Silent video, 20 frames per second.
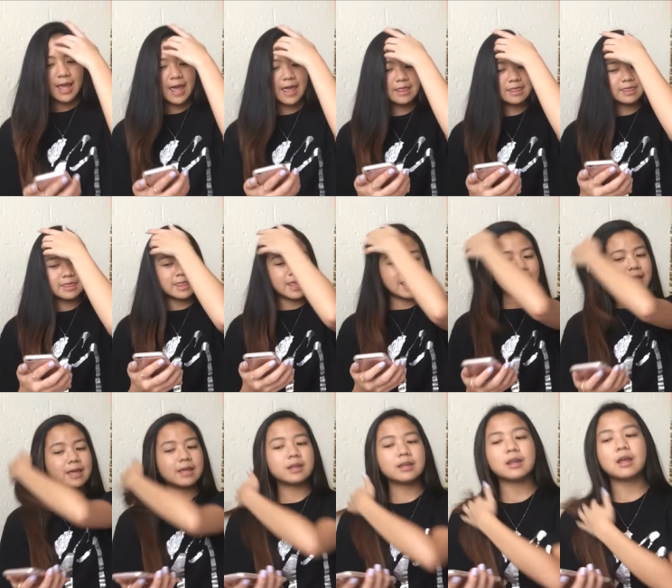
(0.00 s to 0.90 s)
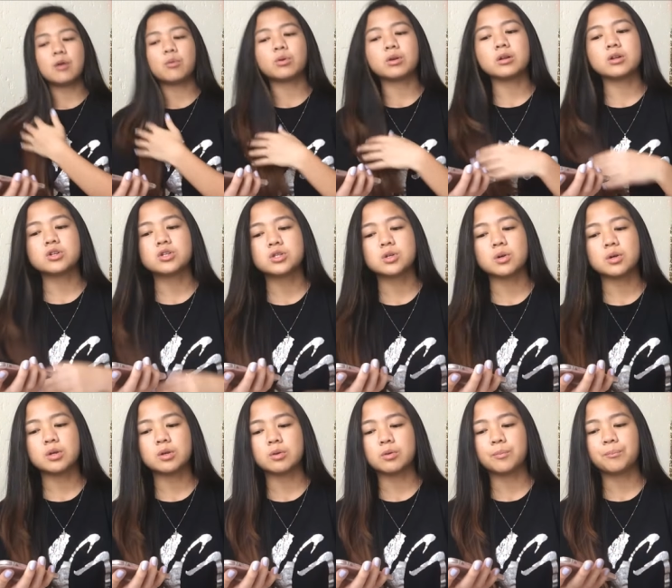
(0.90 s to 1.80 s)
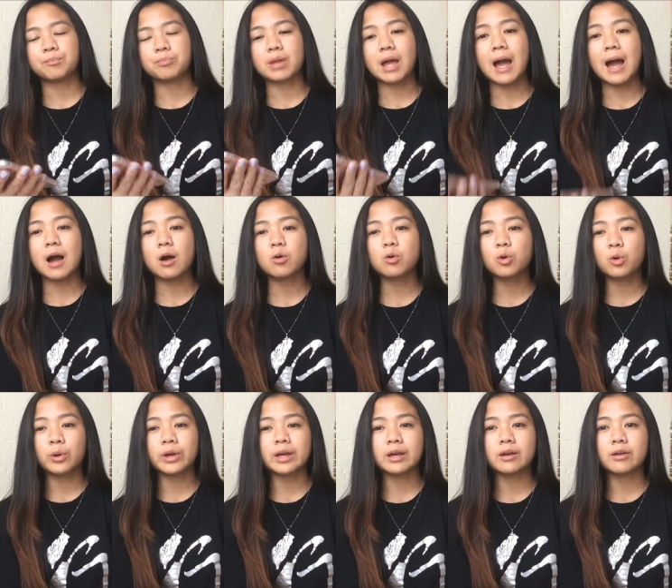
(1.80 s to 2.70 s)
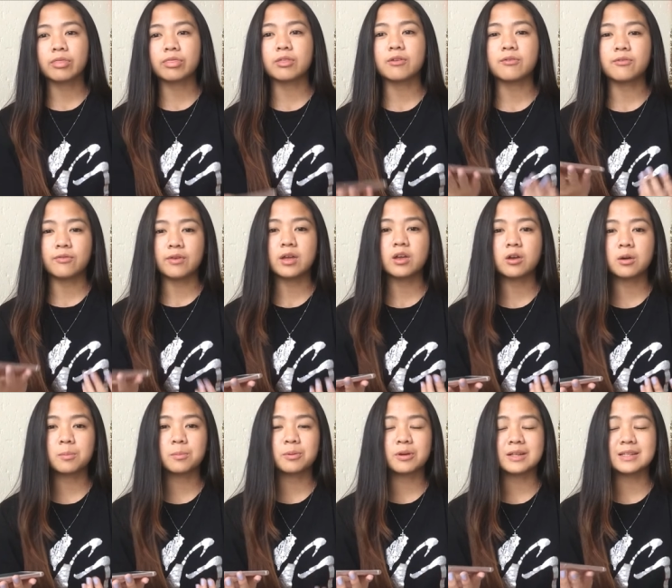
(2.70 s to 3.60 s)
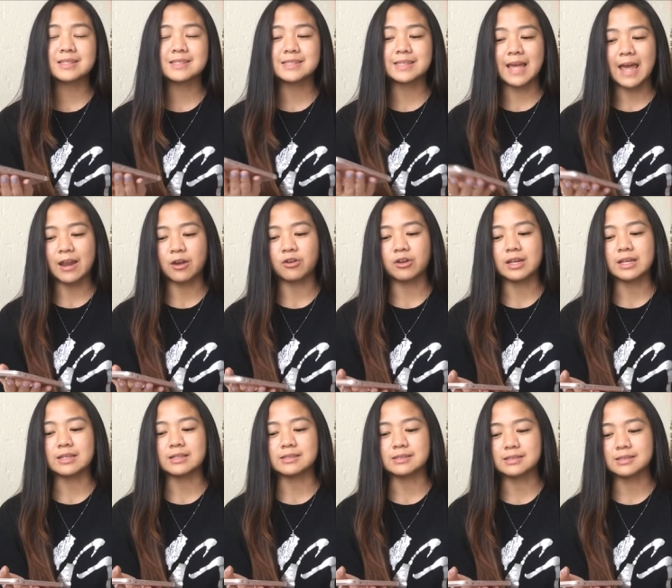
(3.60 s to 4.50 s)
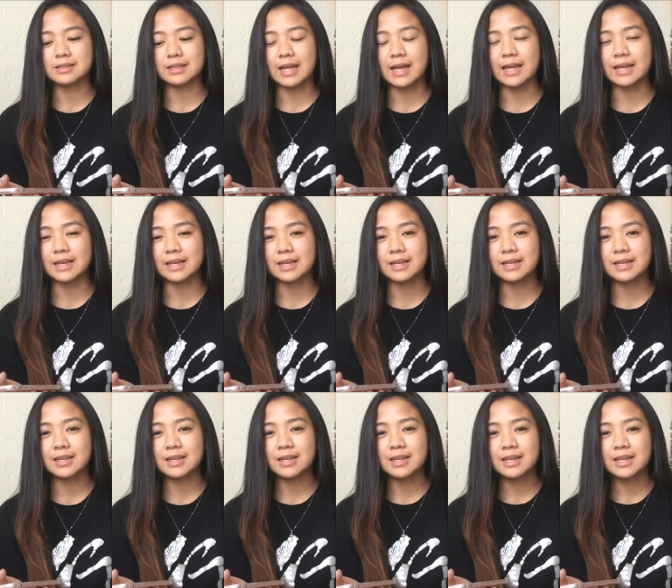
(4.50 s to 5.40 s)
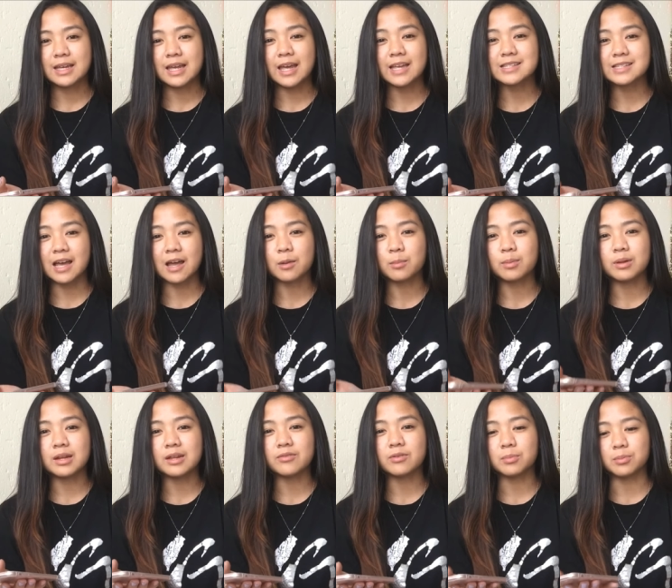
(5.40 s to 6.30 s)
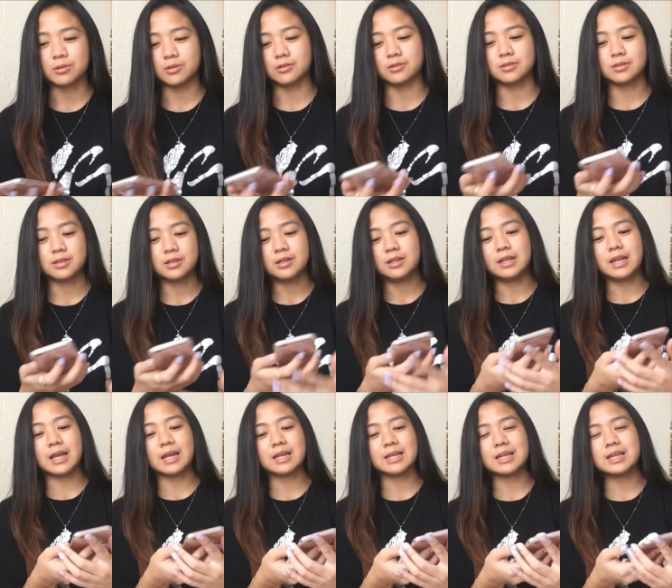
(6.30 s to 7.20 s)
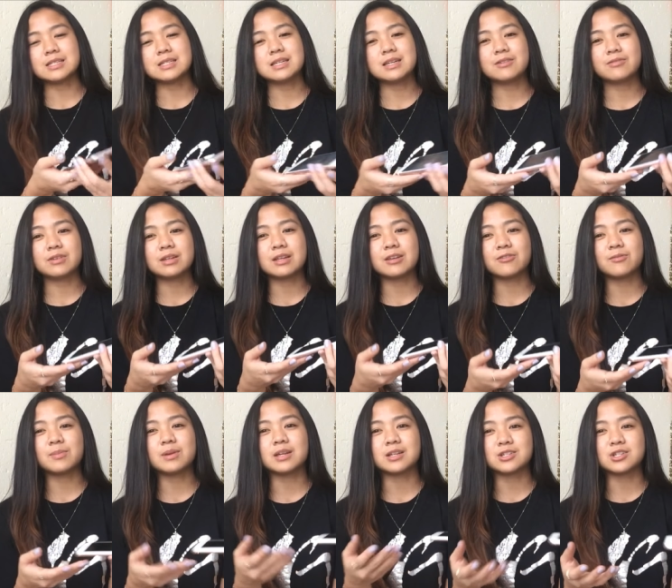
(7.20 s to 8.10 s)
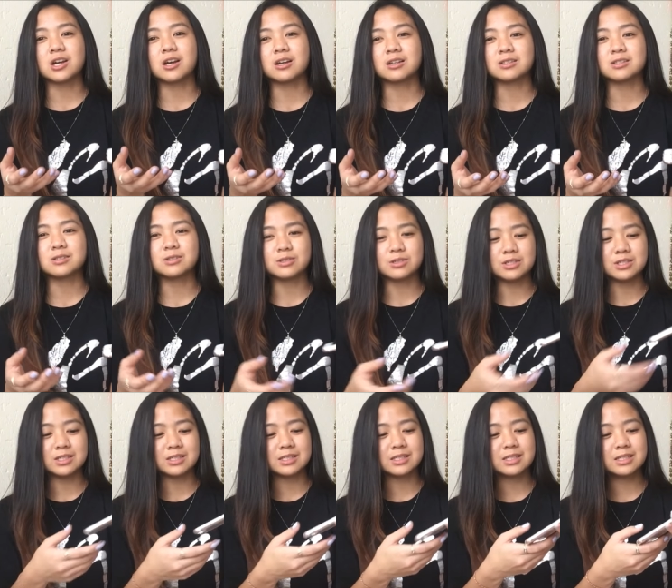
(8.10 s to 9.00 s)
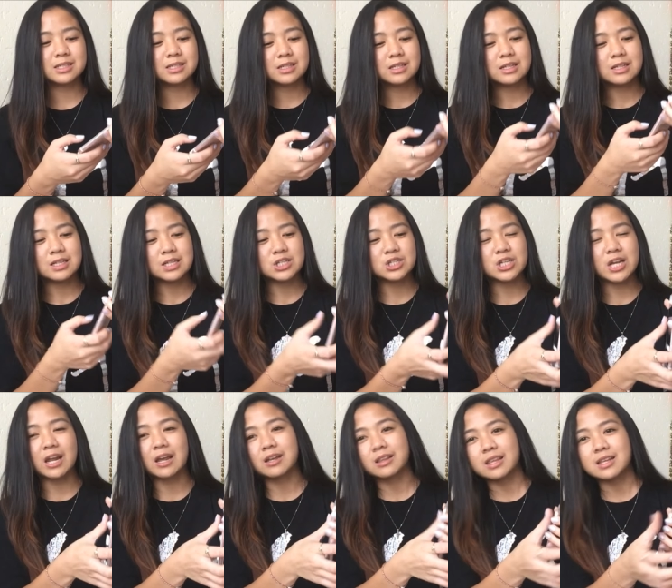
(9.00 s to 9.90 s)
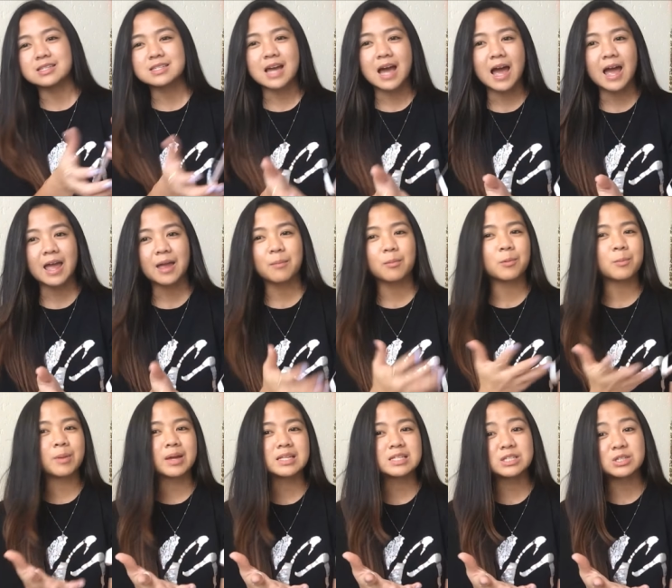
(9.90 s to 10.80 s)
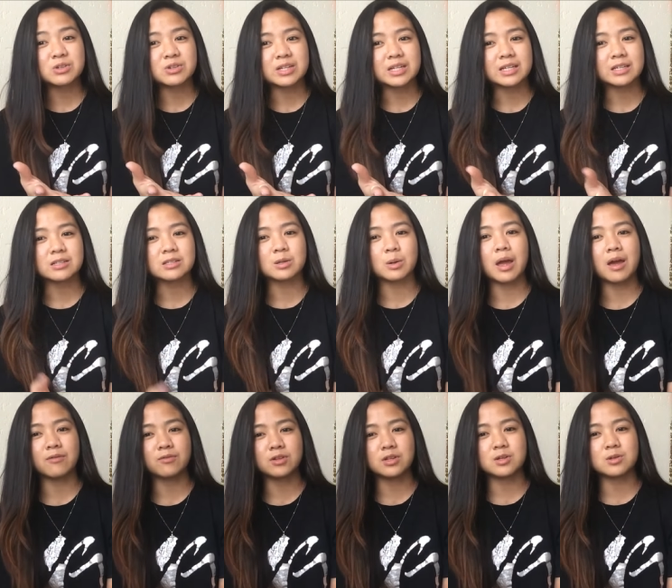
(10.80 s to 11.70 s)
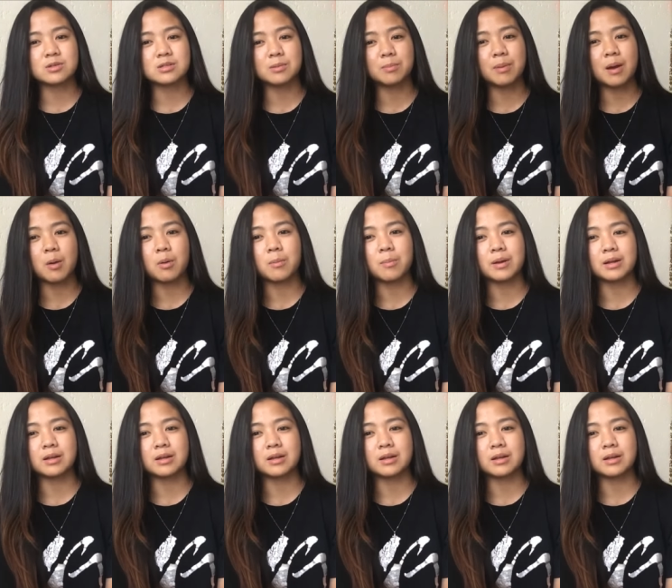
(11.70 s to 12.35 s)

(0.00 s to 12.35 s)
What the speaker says: And then I wanted to show you how quick the fingerprint scanner is. Like, it's unbelievable. Like, it doesn't even give me a chance to just check the time on my screen, so I have to use the power